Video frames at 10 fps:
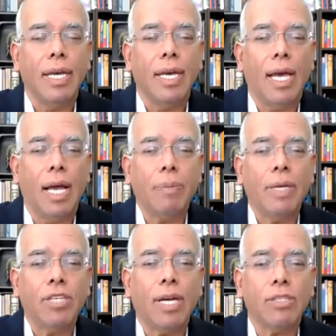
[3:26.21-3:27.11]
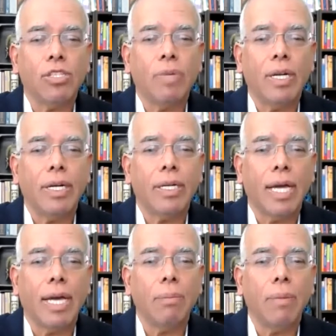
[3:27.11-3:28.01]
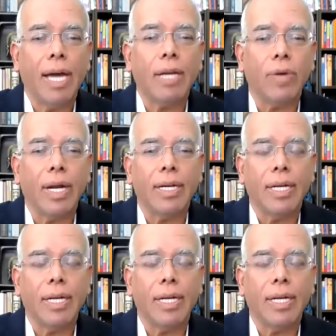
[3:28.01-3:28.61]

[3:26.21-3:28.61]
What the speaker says: help each customer at a time migrate.